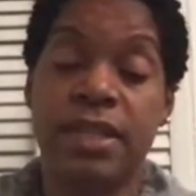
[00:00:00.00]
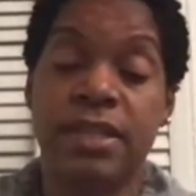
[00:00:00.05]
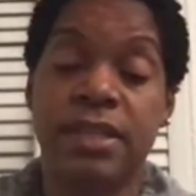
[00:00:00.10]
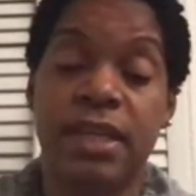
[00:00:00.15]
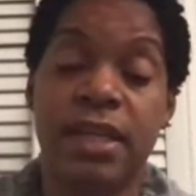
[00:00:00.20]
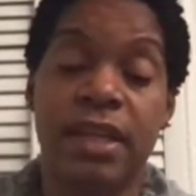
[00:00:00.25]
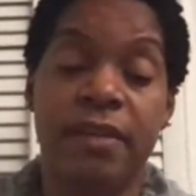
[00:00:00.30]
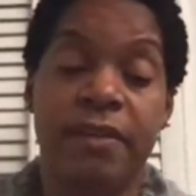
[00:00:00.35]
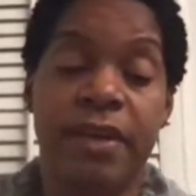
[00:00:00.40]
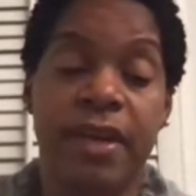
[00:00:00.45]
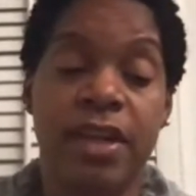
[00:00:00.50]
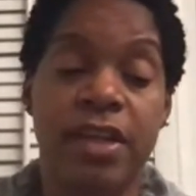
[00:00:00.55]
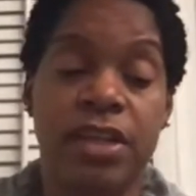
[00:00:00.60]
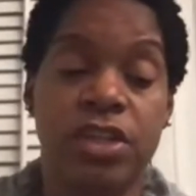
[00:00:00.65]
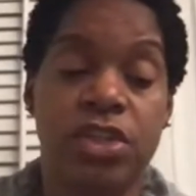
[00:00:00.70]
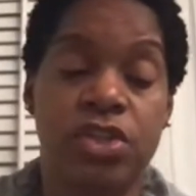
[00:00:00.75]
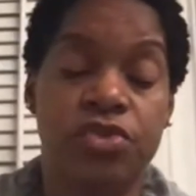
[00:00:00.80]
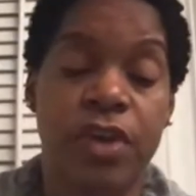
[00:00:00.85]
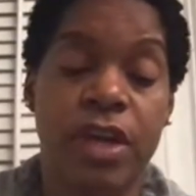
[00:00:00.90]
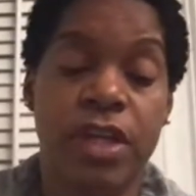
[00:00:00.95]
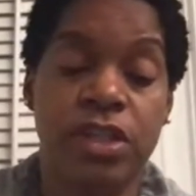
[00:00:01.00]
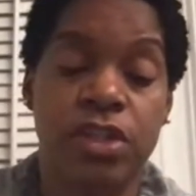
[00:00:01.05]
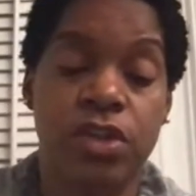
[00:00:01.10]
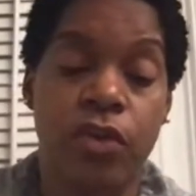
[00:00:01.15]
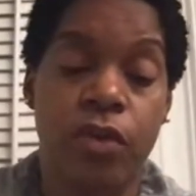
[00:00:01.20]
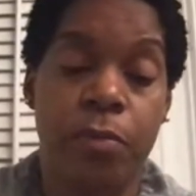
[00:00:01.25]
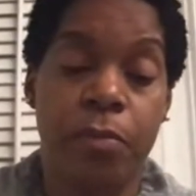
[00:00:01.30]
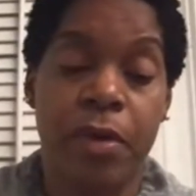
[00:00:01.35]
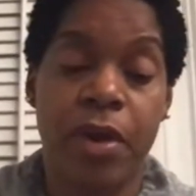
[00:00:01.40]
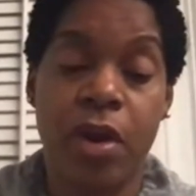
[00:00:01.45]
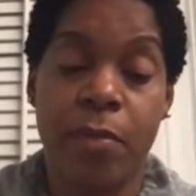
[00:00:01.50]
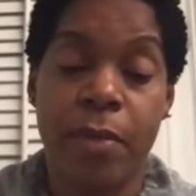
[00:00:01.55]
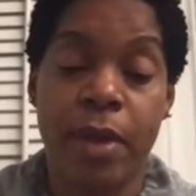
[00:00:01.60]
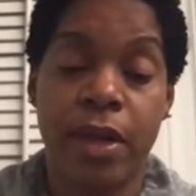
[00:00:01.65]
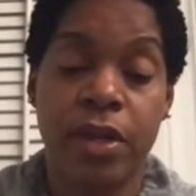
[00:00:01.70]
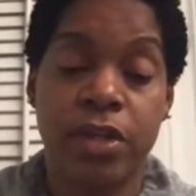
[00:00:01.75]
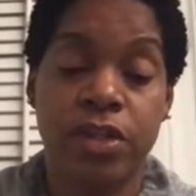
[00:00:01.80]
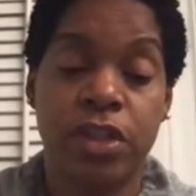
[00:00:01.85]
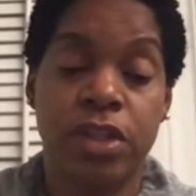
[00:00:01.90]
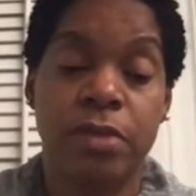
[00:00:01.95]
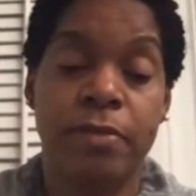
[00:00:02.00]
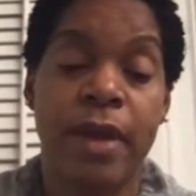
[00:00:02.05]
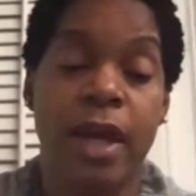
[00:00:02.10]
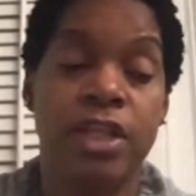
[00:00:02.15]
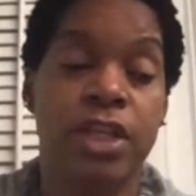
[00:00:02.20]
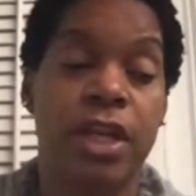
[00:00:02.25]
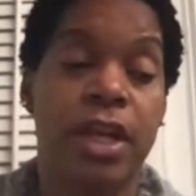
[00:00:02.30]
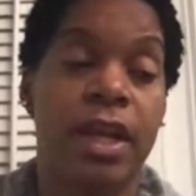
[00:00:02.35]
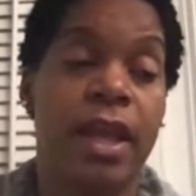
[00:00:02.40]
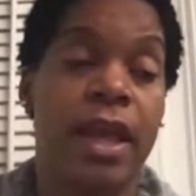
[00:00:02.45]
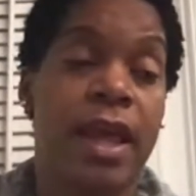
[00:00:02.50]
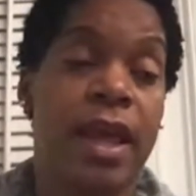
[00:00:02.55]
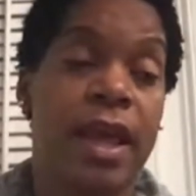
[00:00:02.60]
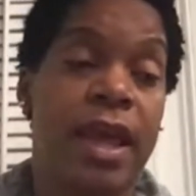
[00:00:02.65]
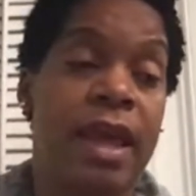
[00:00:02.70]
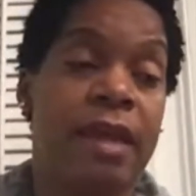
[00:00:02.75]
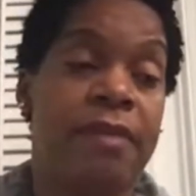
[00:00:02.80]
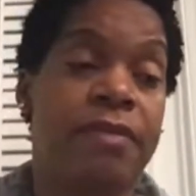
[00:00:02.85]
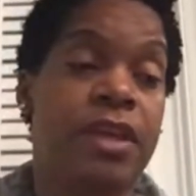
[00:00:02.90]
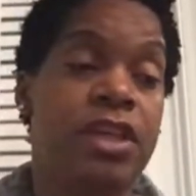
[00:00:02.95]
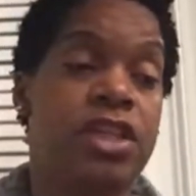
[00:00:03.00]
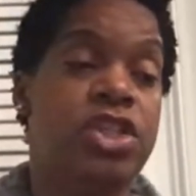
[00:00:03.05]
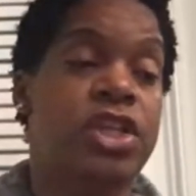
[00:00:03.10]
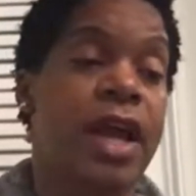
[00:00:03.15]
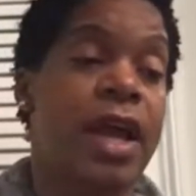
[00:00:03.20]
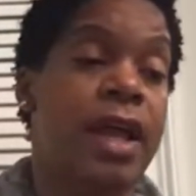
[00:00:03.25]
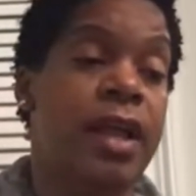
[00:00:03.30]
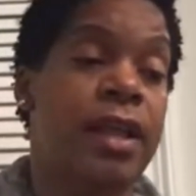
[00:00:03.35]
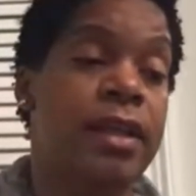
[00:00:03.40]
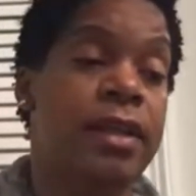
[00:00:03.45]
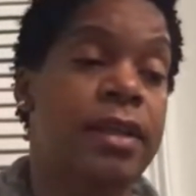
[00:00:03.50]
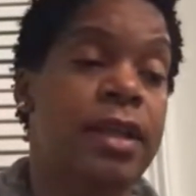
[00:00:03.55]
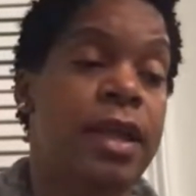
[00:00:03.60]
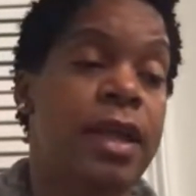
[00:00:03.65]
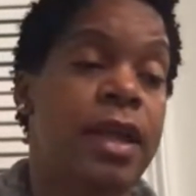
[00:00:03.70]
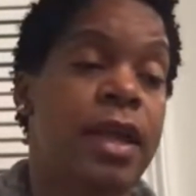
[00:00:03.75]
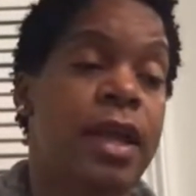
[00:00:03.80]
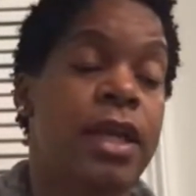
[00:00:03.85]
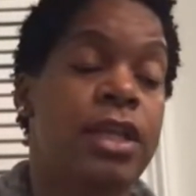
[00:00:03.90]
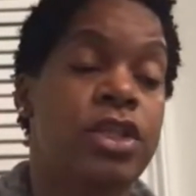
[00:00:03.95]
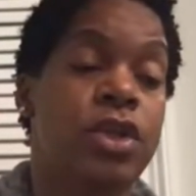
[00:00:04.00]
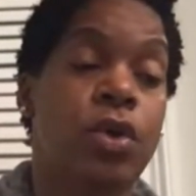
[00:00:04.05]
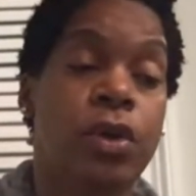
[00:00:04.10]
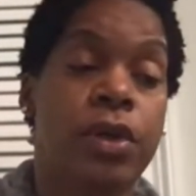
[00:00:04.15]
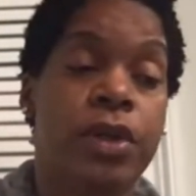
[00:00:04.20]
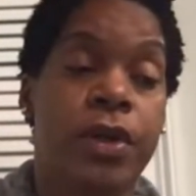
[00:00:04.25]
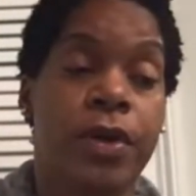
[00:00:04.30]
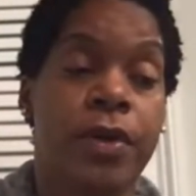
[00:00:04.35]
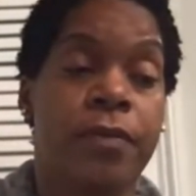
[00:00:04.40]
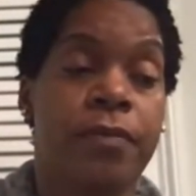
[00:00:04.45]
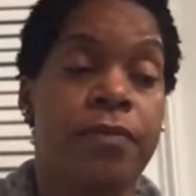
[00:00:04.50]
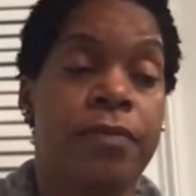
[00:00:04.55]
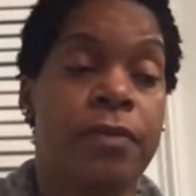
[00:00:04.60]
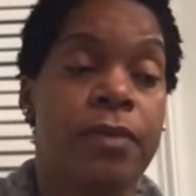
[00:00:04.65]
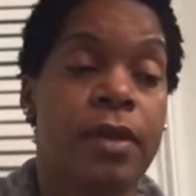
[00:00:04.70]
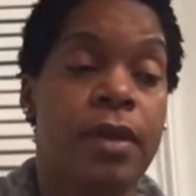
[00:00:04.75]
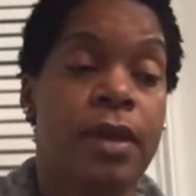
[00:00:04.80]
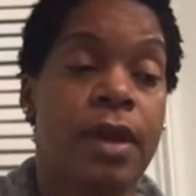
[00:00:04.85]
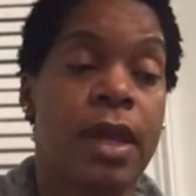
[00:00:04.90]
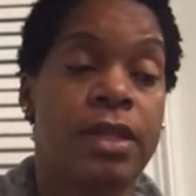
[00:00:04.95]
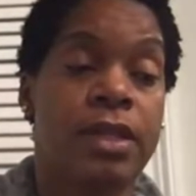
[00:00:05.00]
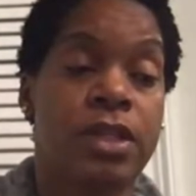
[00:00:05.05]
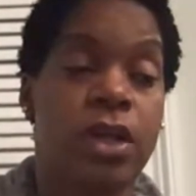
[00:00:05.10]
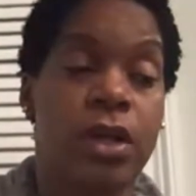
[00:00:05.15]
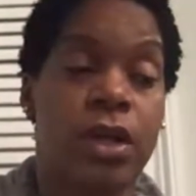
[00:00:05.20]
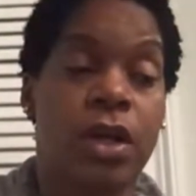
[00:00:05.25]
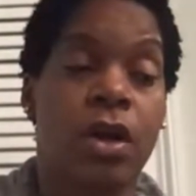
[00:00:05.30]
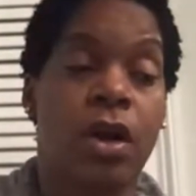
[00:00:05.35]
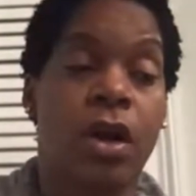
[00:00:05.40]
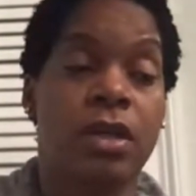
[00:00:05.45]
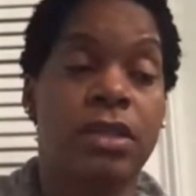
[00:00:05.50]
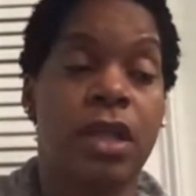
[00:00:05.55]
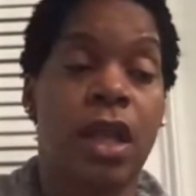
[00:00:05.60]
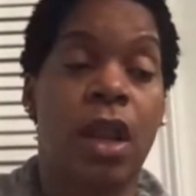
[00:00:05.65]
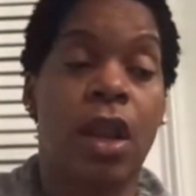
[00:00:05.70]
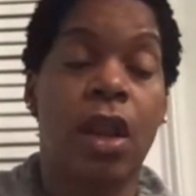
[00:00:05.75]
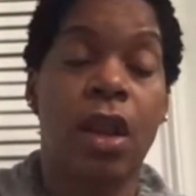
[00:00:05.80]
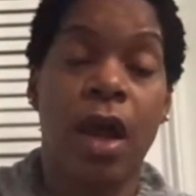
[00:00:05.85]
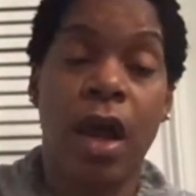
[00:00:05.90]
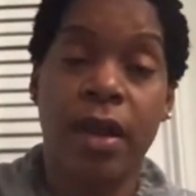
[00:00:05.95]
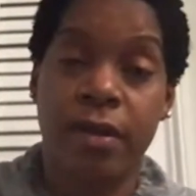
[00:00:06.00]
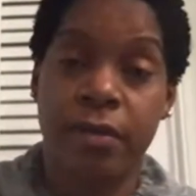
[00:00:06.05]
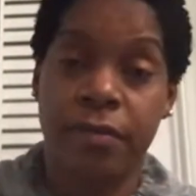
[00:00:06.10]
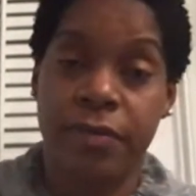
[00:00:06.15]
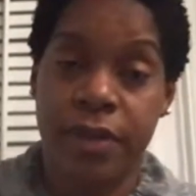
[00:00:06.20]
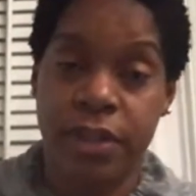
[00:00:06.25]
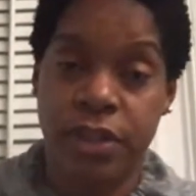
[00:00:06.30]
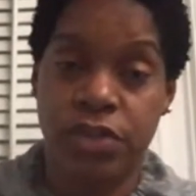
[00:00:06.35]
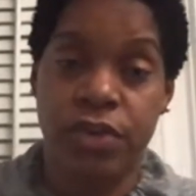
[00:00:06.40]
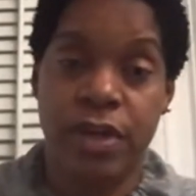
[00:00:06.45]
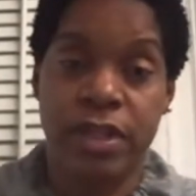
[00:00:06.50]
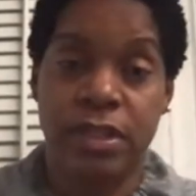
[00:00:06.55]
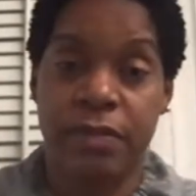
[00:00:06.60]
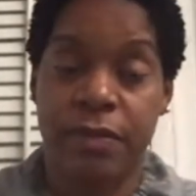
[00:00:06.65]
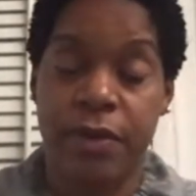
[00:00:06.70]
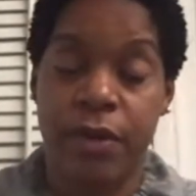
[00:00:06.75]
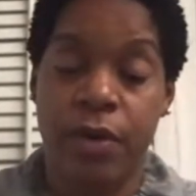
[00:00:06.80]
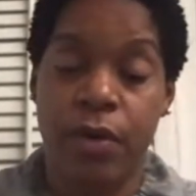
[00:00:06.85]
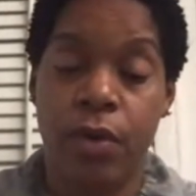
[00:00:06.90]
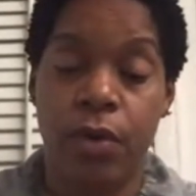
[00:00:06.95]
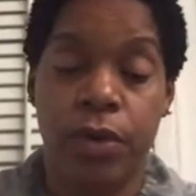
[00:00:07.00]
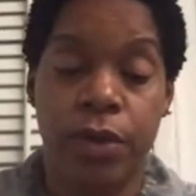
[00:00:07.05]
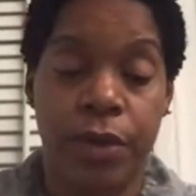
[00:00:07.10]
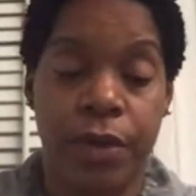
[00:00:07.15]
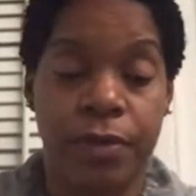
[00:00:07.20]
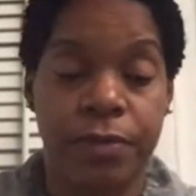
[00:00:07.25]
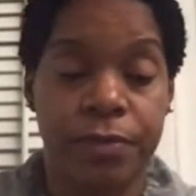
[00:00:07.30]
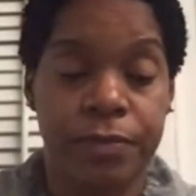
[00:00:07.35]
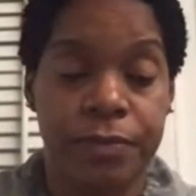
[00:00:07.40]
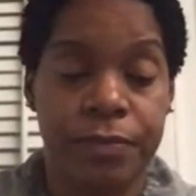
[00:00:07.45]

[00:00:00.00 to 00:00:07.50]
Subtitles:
significant distress or impairment, because just imagine if this child is older. It's going to cause a lot of distress if they're older.